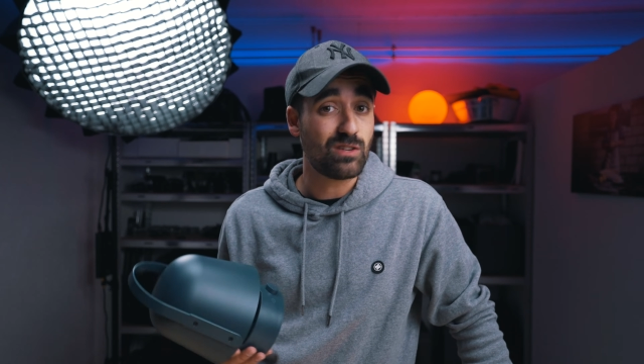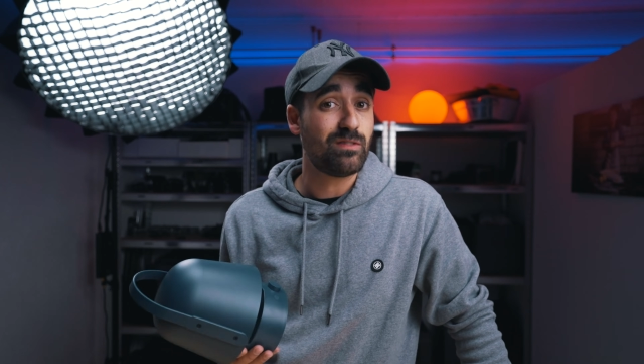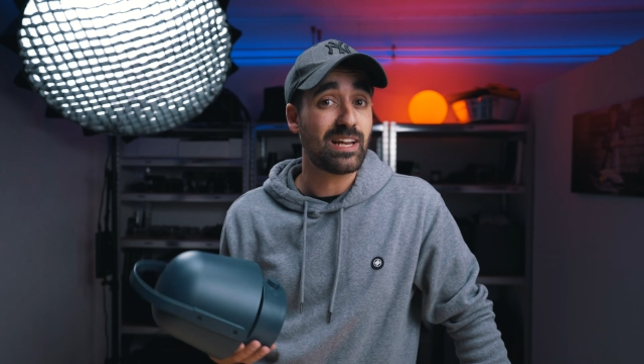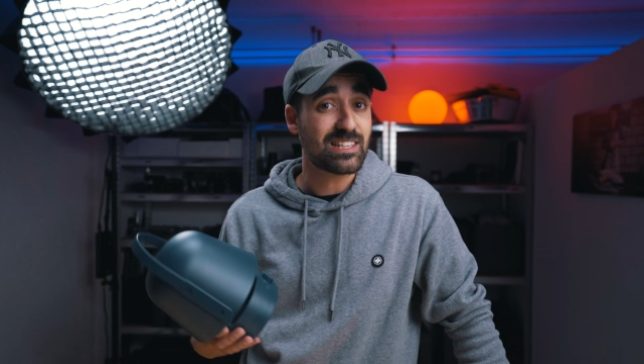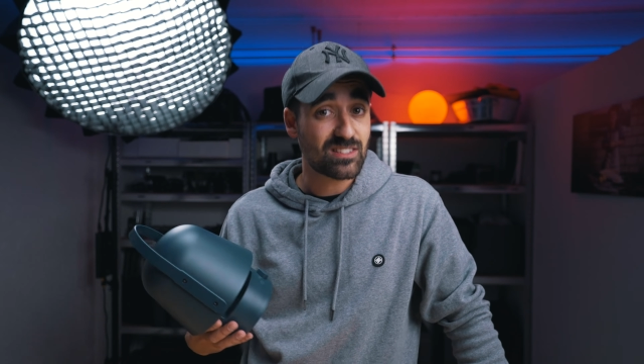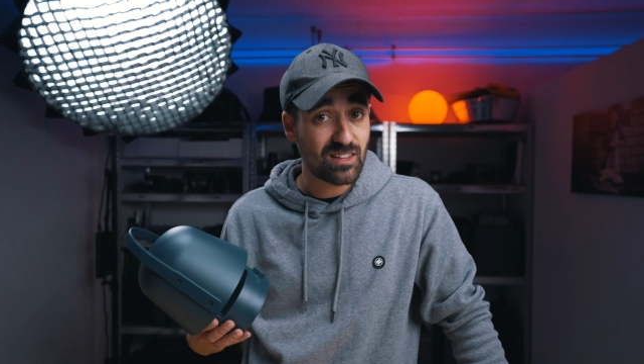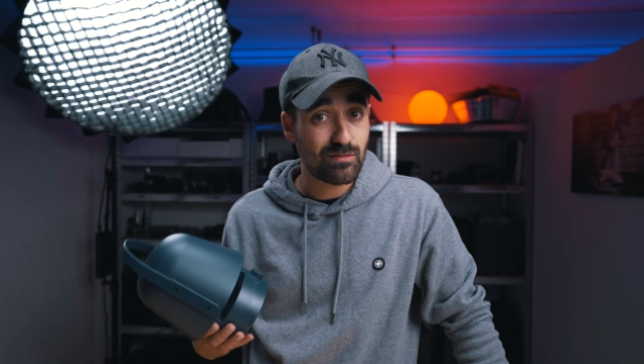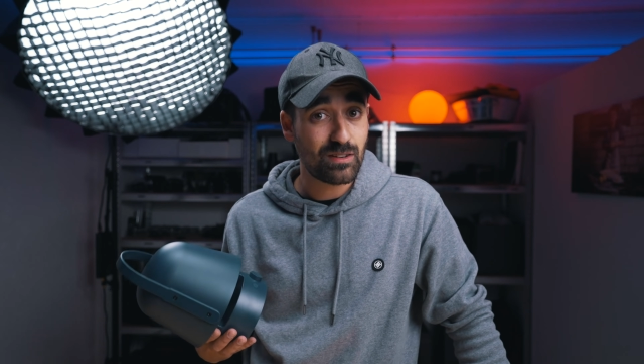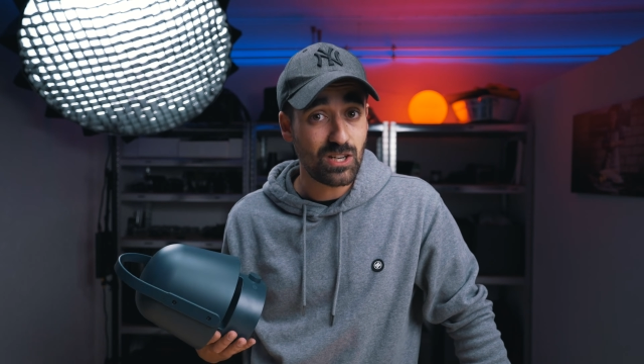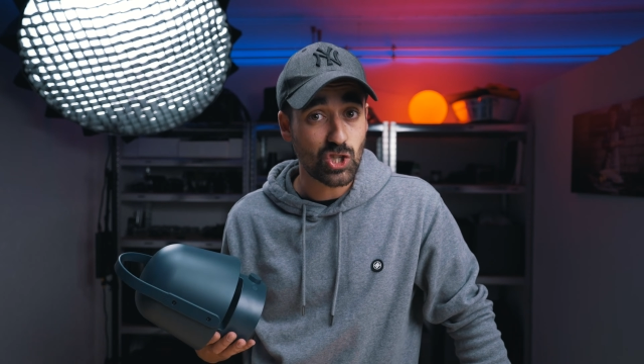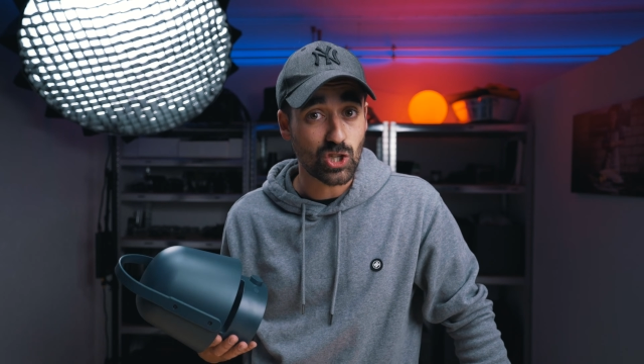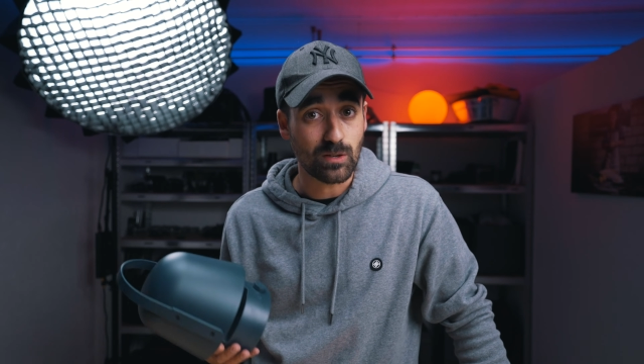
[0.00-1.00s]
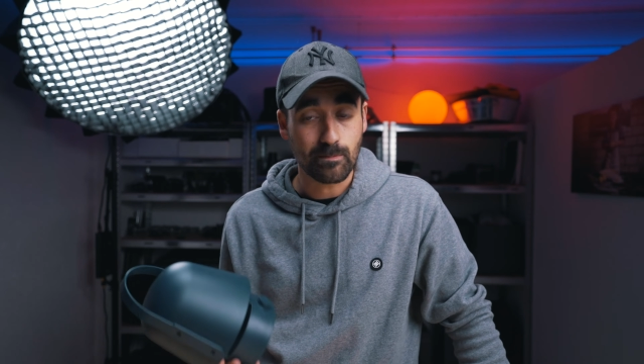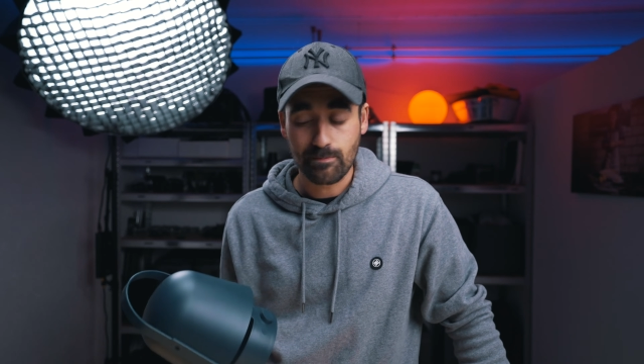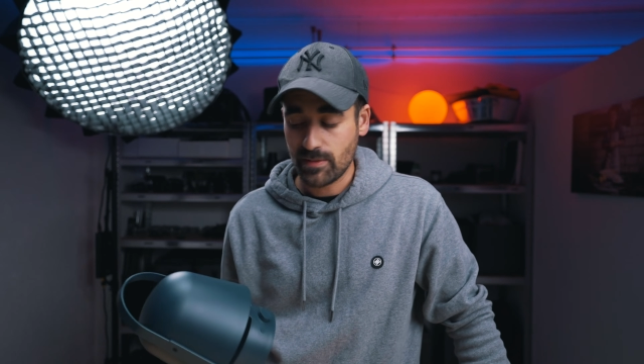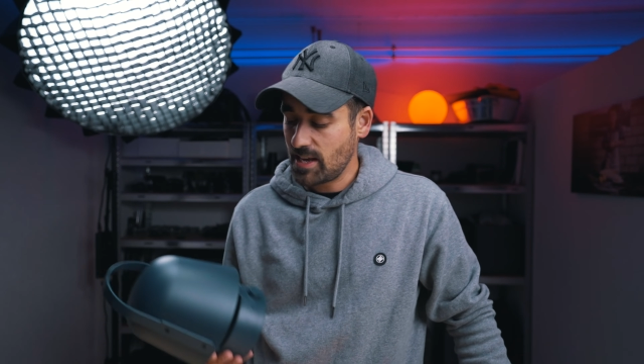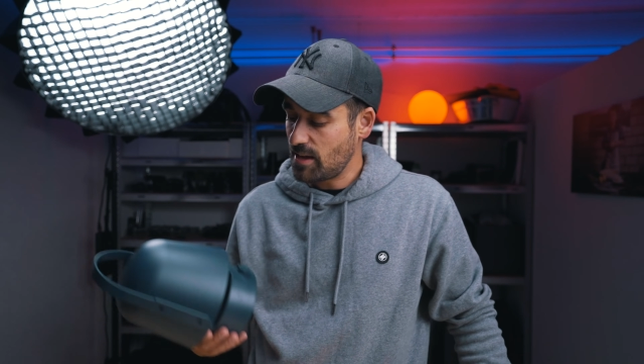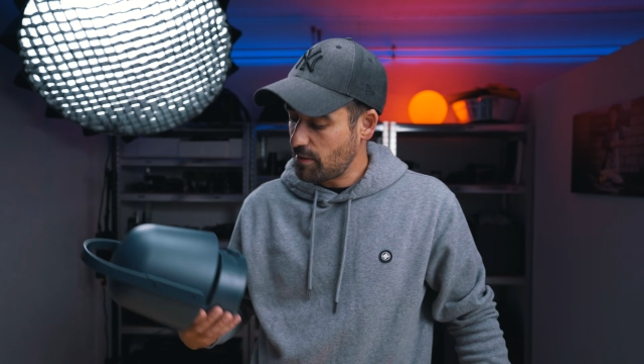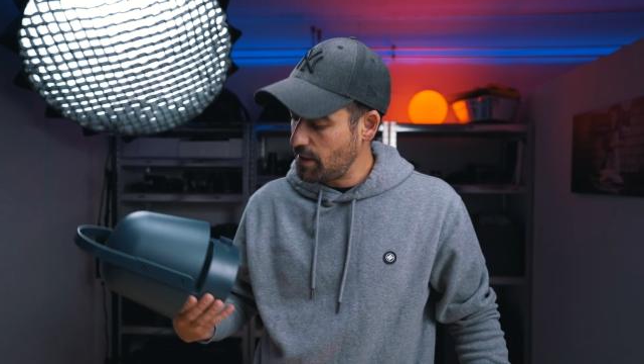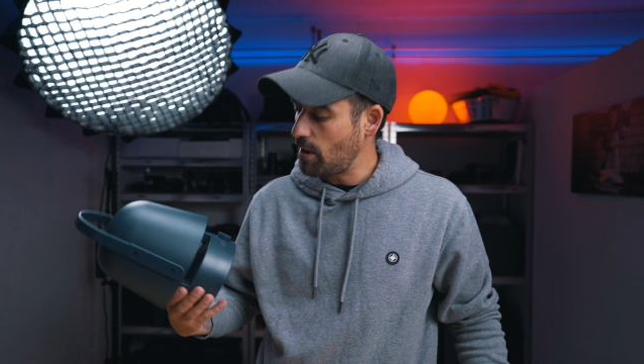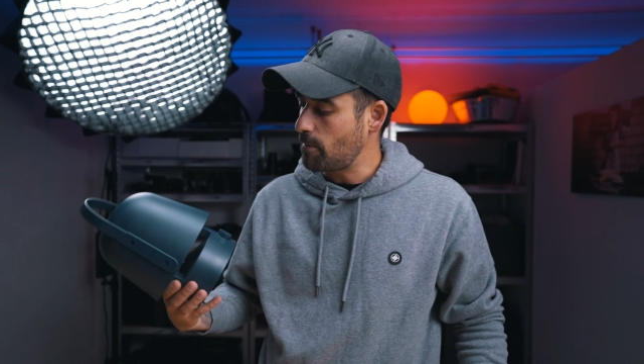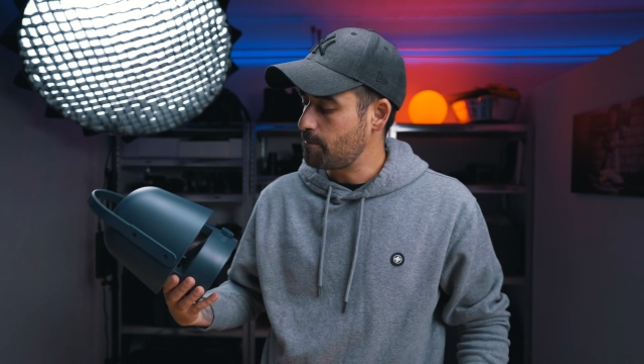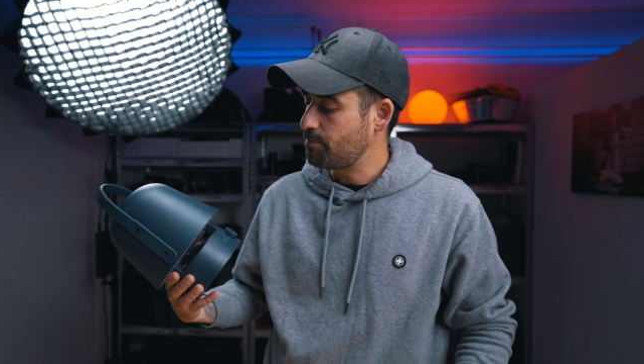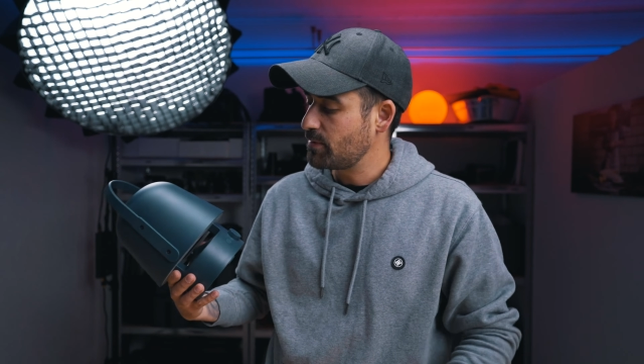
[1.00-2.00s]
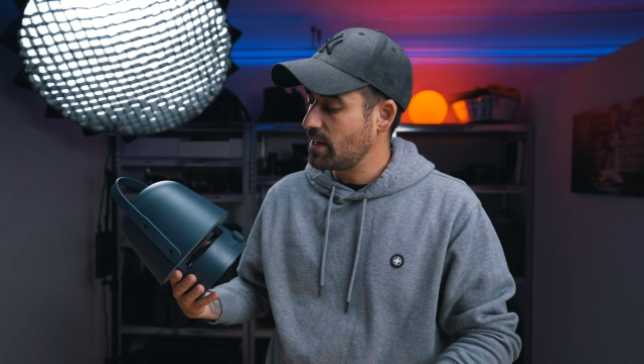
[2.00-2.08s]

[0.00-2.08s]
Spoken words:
if it has a definition. There.